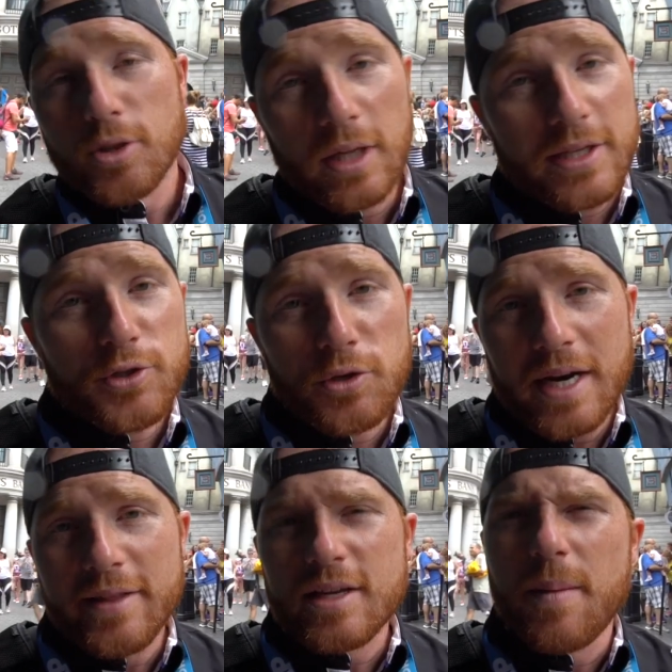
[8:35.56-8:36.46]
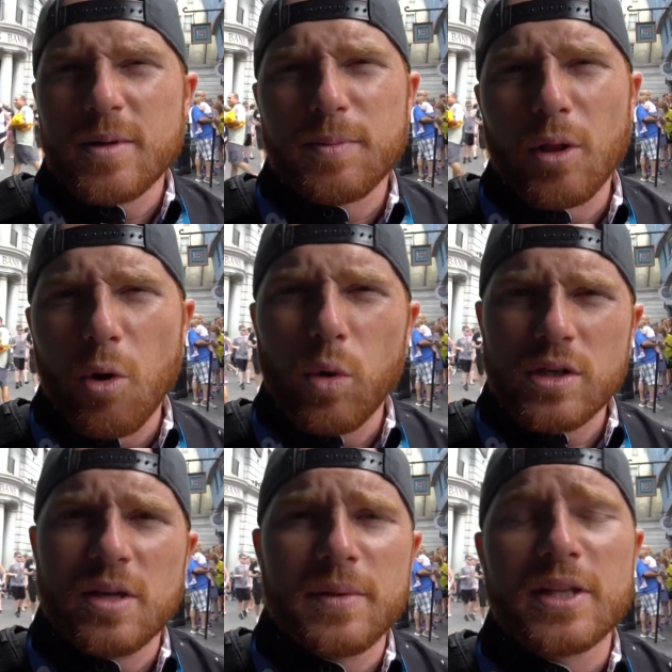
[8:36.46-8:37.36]
So let us know down in the comments below, what
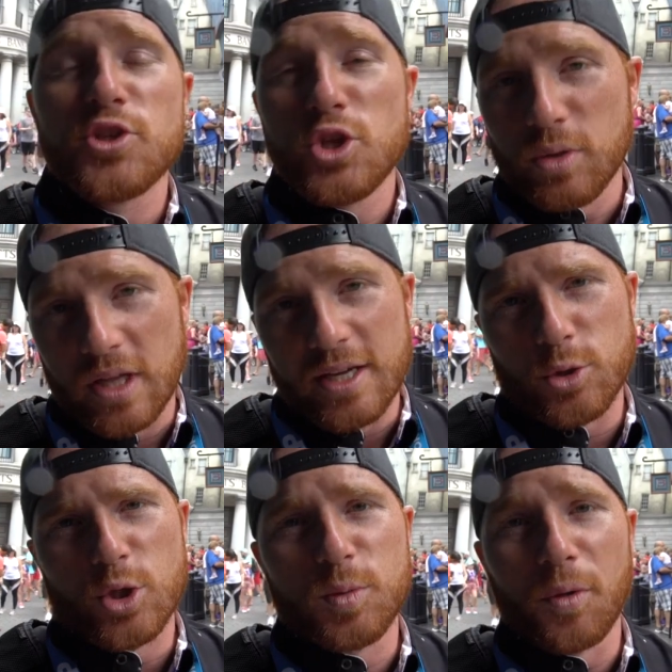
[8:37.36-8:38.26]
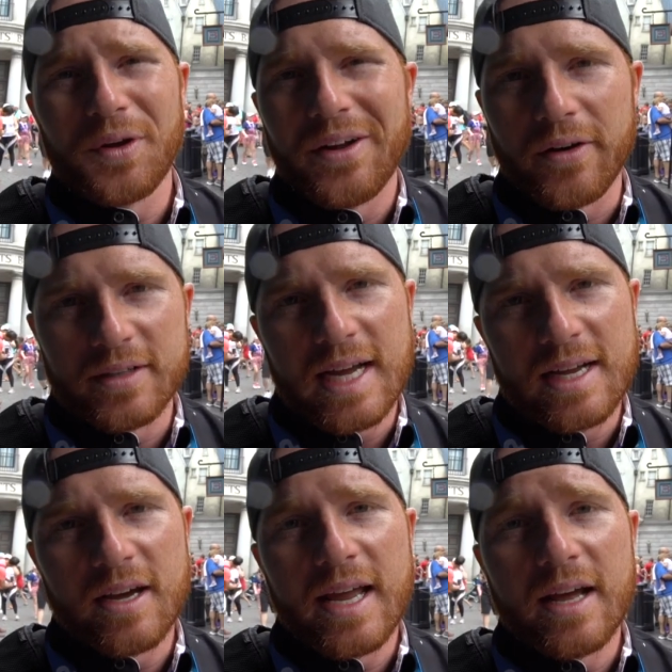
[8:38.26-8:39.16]
is something that you would like to explore here in
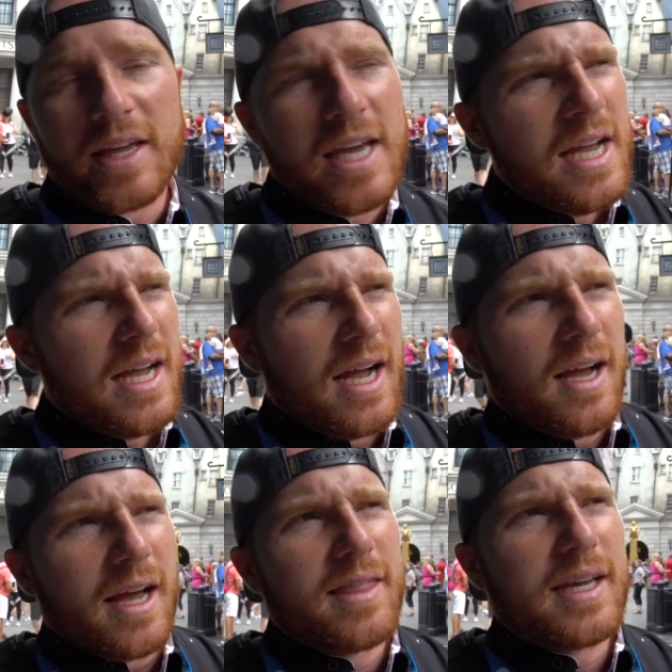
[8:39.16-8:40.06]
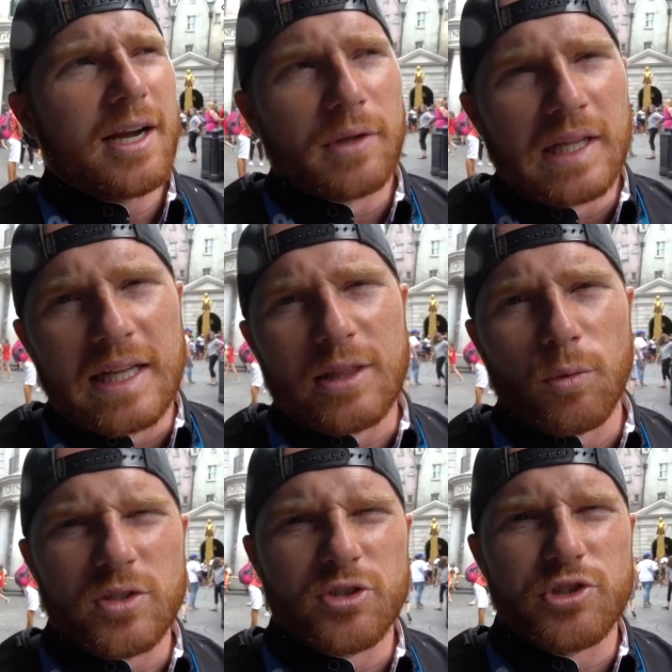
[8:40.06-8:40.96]
Diagon Alley? I think I really like the
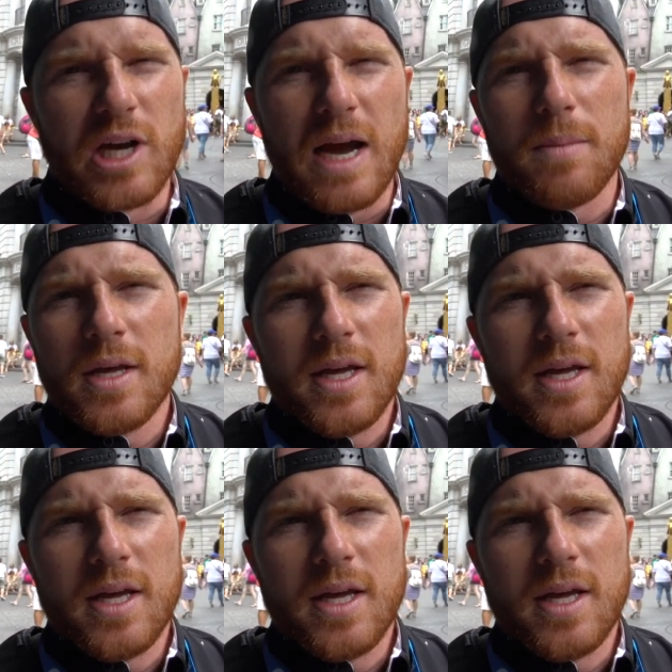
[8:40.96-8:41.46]
Wizard Shop,